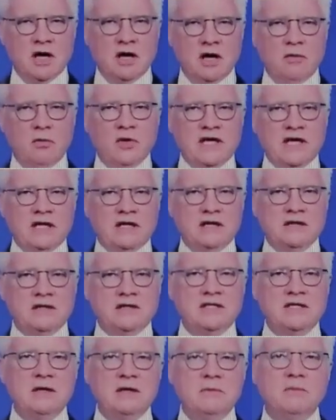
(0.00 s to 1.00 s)
We can
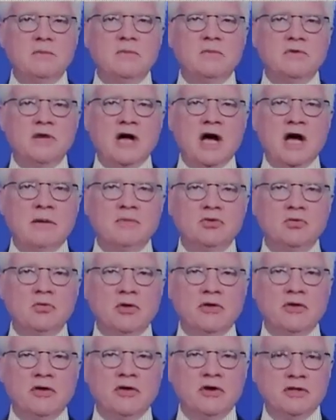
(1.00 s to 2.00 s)
see times
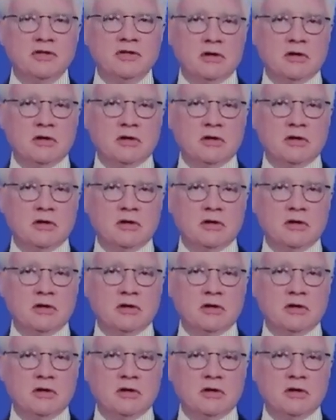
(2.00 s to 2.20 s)
where there's a